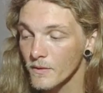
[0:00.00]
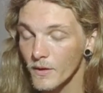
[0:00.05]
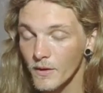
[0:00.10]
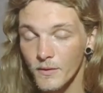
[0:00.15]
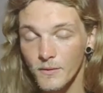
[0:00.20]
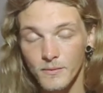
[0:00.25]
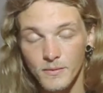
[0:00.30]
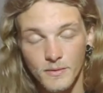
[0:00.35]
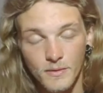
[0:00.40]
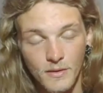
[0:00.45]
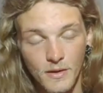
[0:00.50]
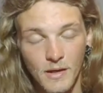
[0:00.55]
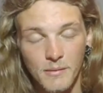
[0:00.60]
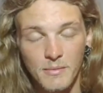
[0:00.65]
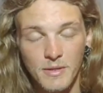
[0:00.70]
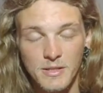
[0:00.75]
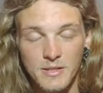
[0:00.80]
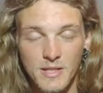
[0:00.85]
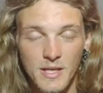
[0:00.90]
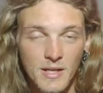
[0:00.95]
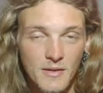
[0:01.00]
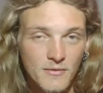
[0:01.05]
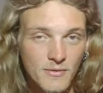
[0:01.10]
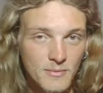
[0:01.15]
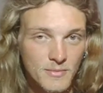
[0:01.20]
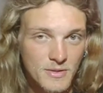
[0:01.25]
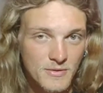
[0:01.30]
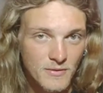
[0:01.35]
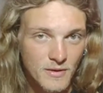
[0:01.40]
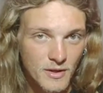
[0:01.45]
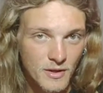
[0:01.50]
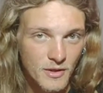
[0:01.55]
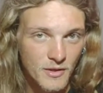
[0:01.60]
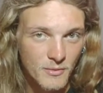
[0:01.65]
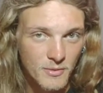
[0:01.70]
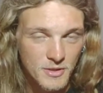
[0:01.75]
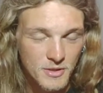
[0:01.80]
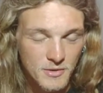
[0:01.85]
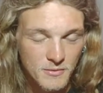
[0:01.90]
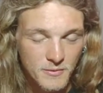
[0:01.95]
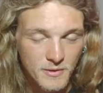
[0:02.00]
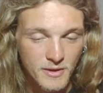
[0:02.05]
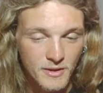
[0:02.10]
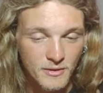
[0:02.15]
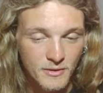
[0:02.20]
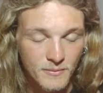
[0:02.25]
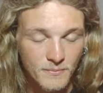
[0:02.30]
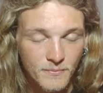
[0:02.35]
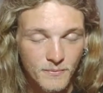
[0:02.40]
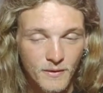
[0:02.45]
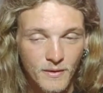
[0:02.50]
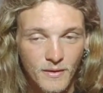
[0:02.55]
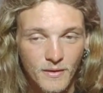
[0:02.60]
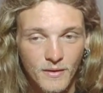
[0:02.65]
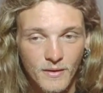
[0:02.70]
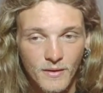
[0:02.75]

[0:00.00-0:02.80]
So, I mean, take from this video what you will.